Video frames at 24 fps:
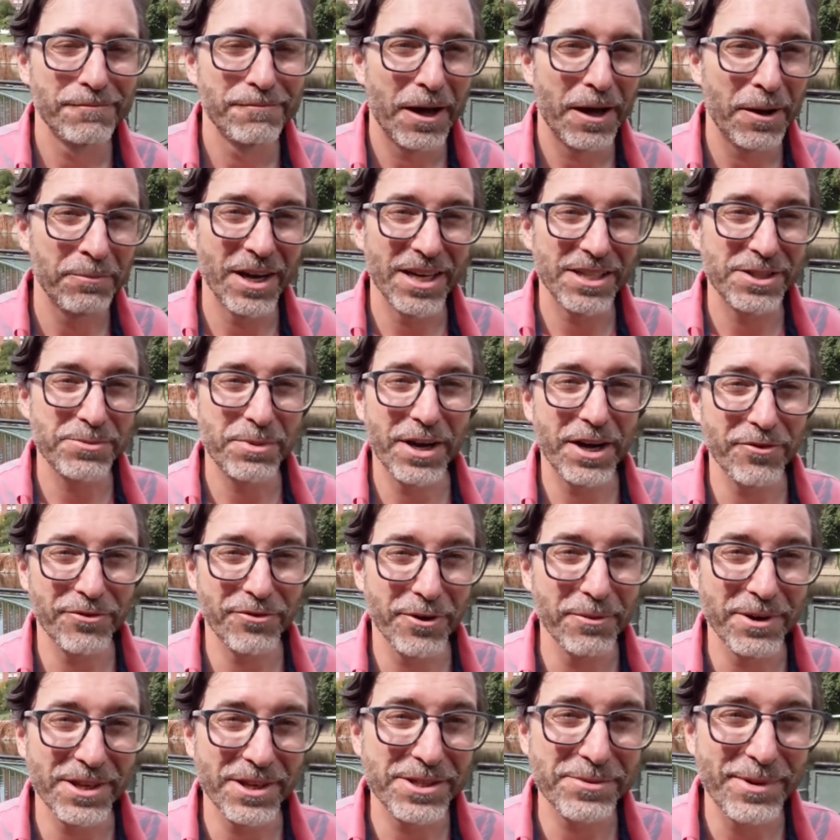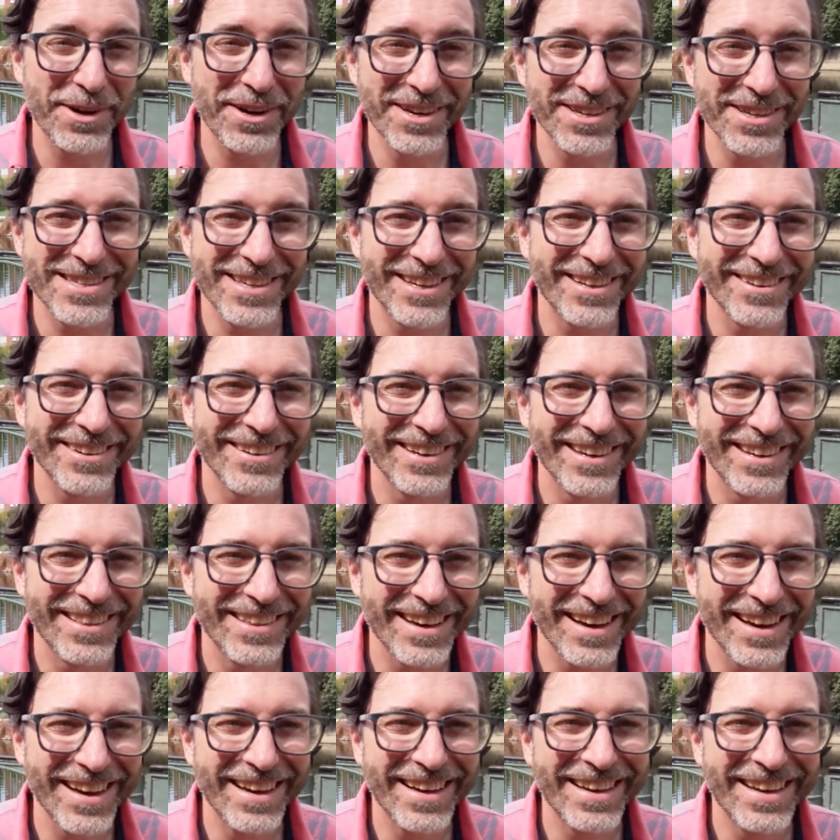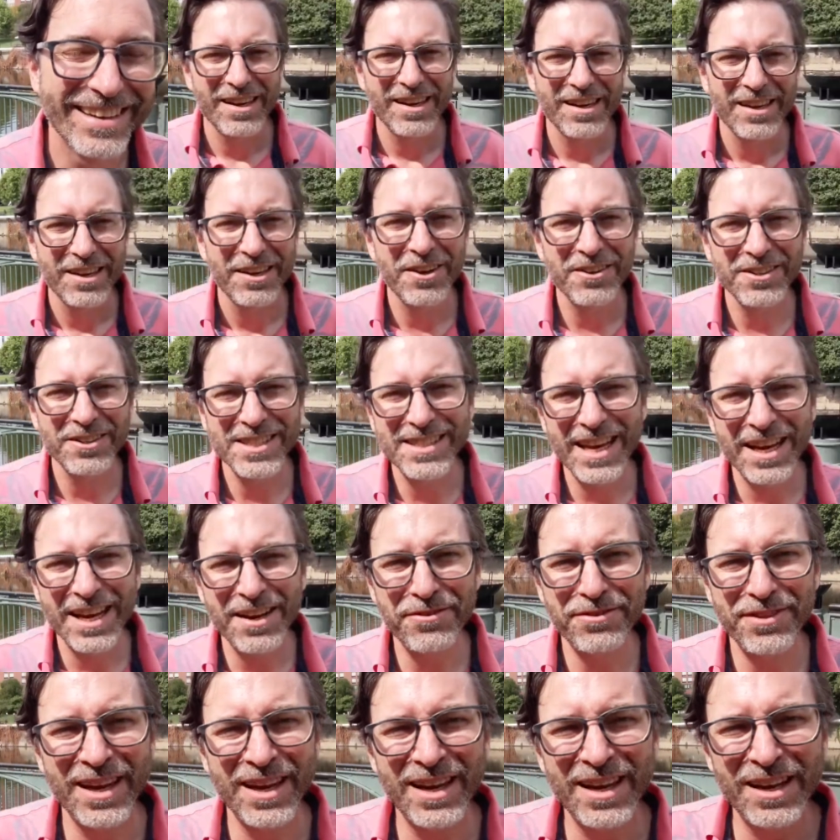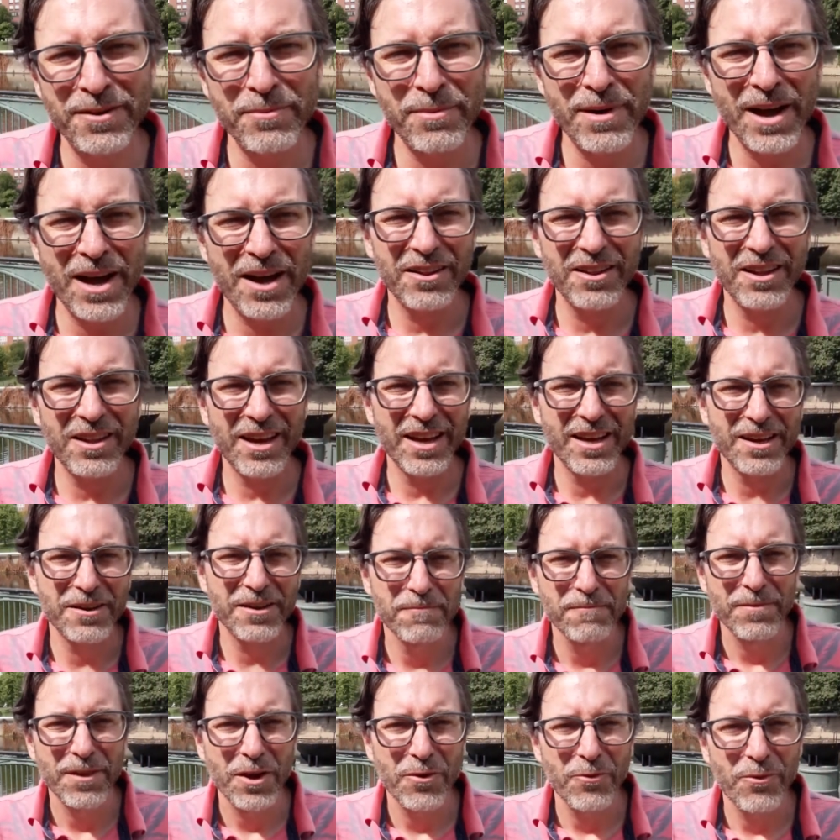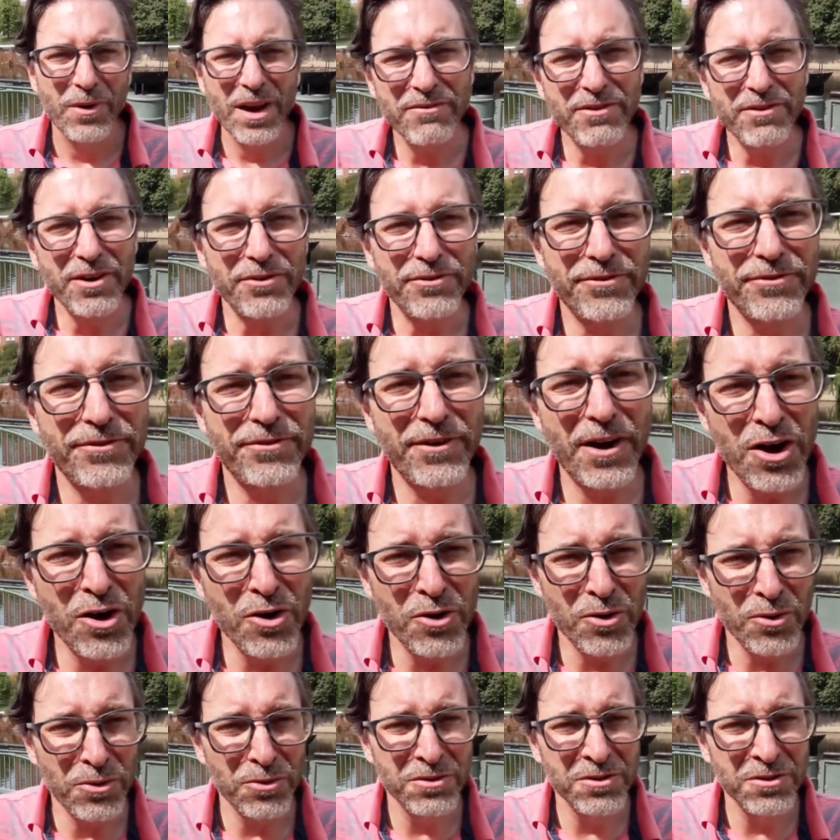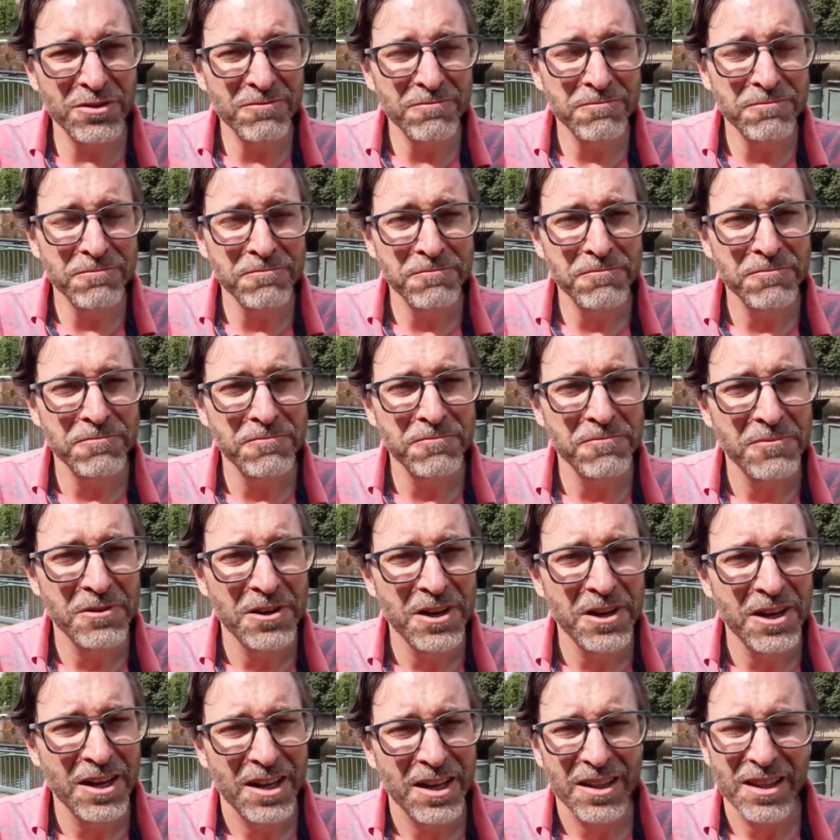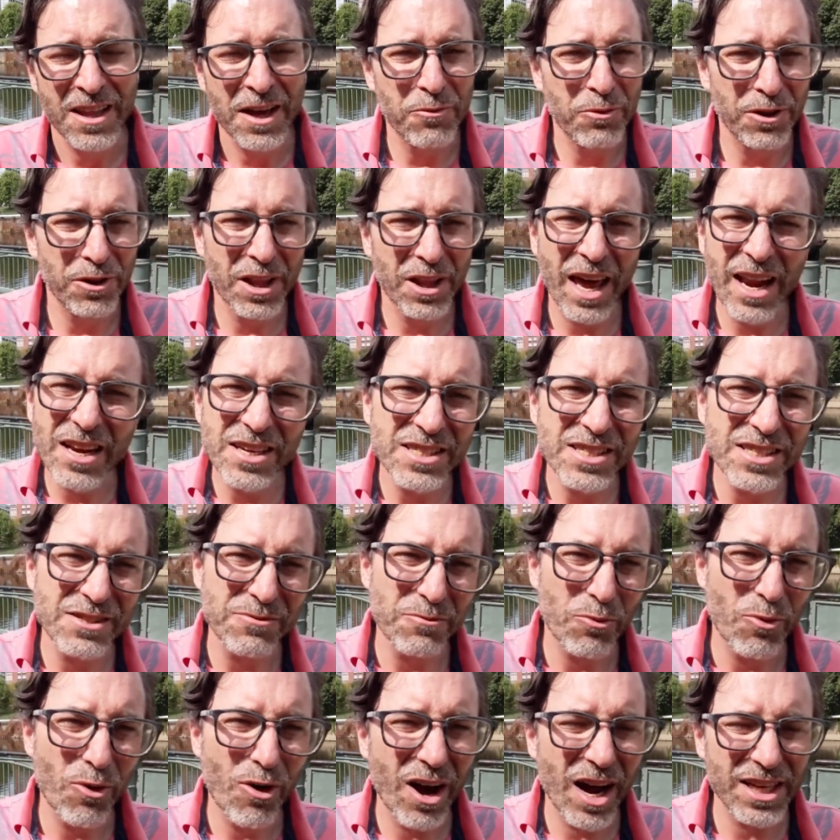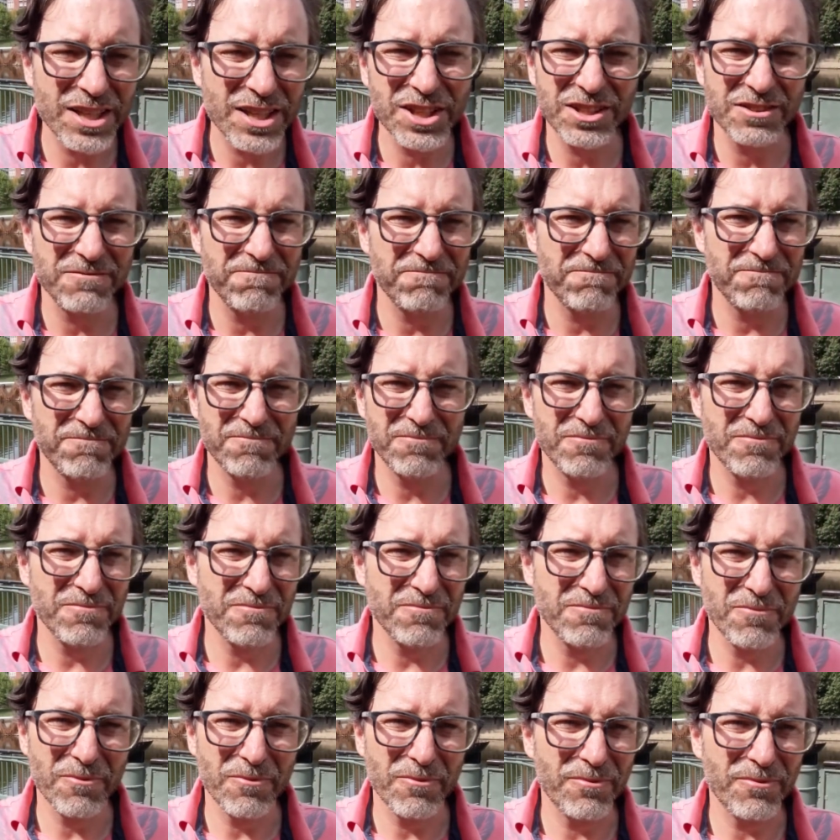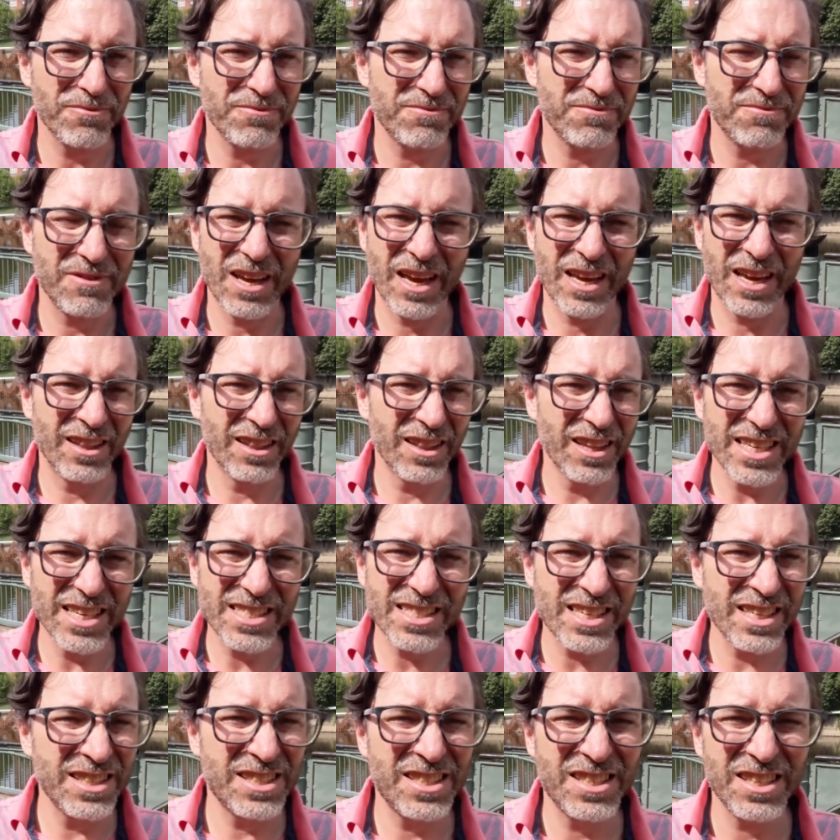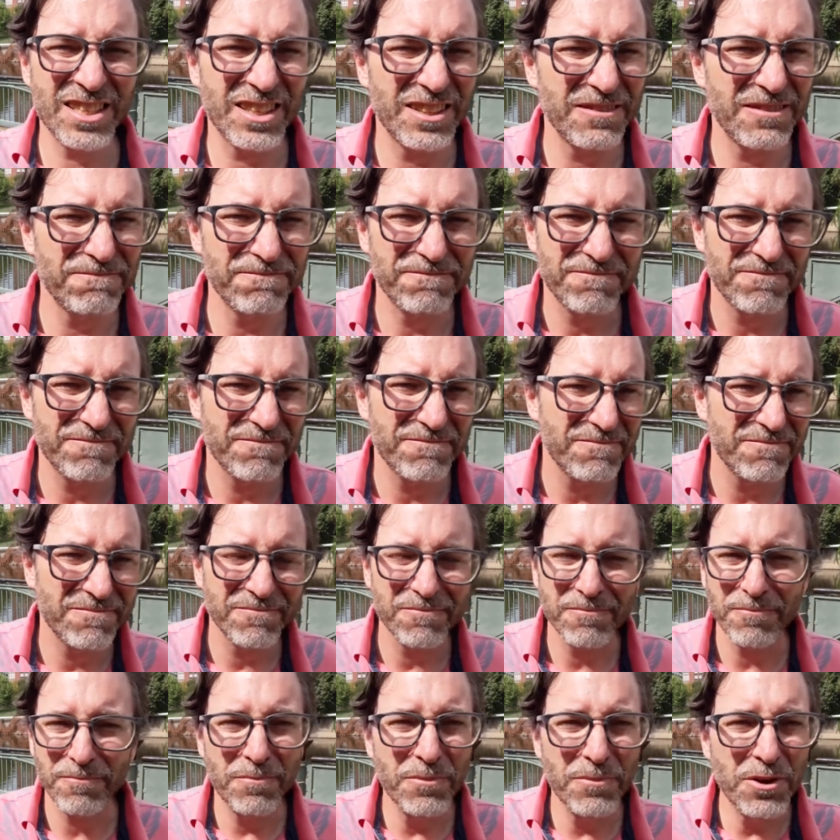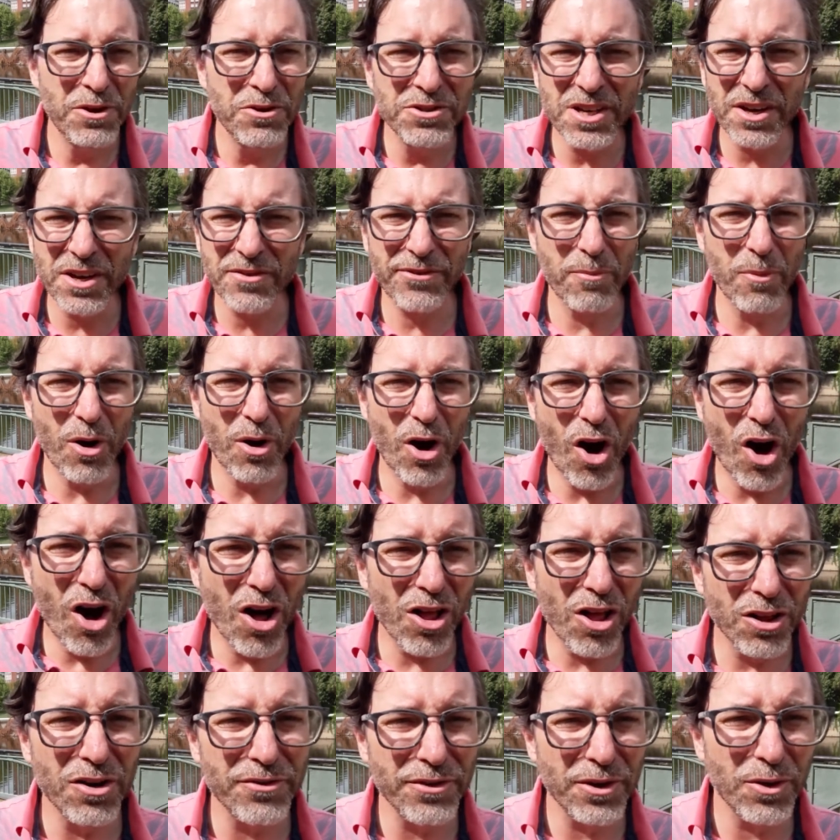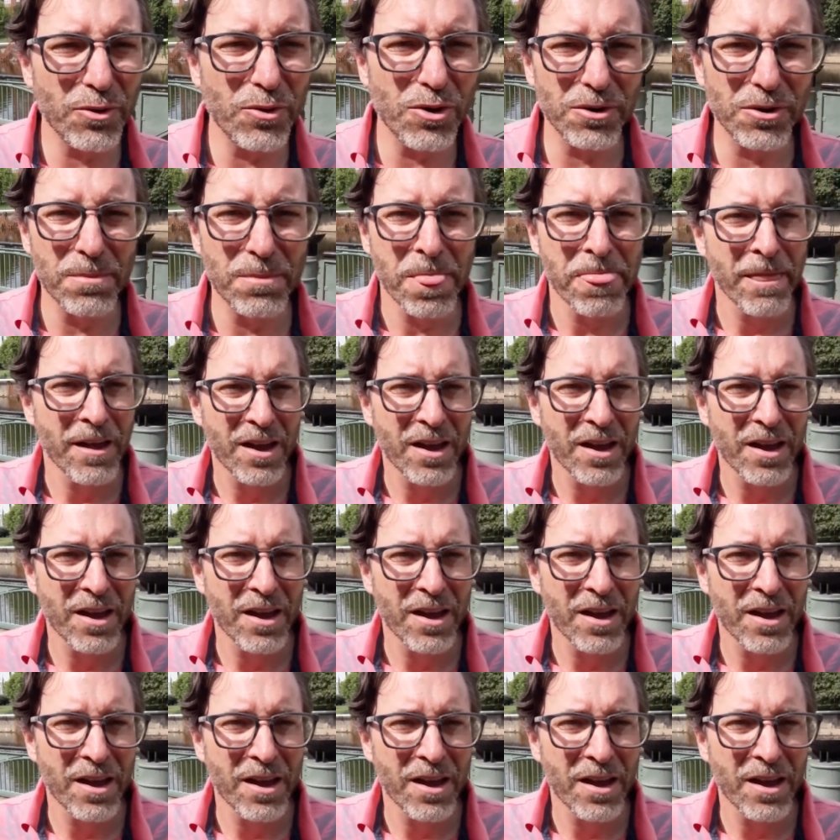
I'm not speaking from experience here or anything. You know, instead of thinking about like, we have a phone that will let us watch and listen to music from all over the world.